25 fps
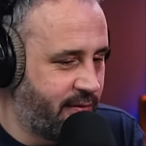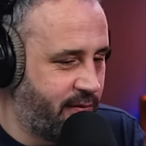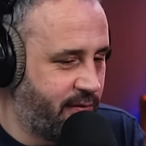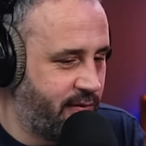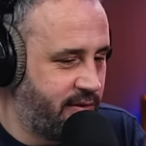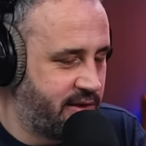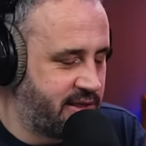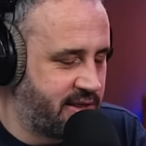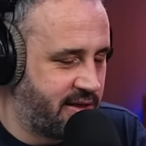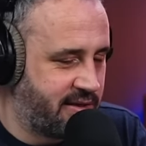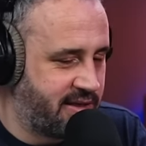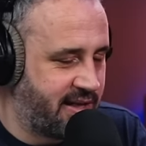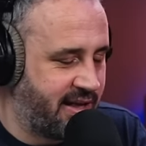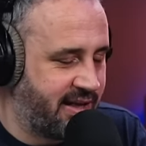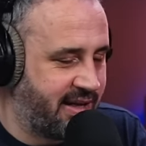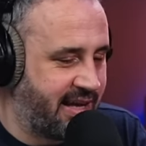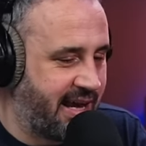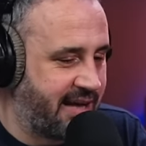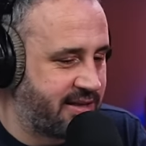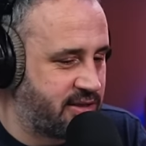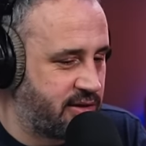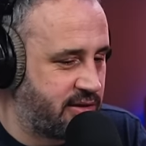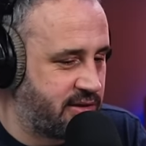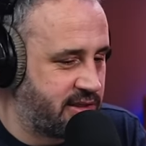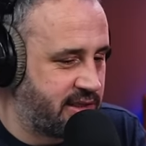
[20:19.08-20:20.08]
Which sounds like
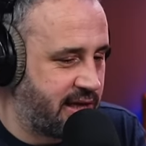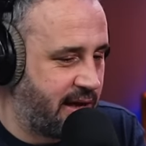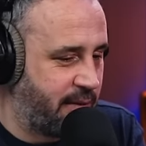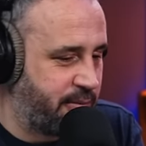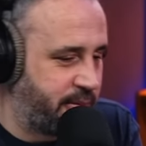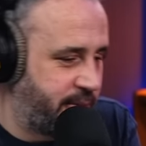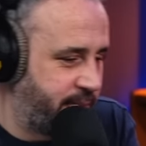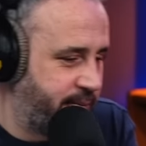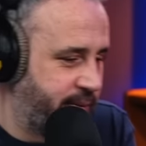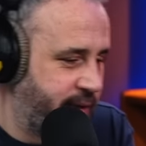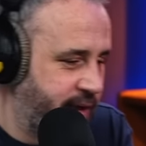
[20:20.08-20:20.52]
gas on tap.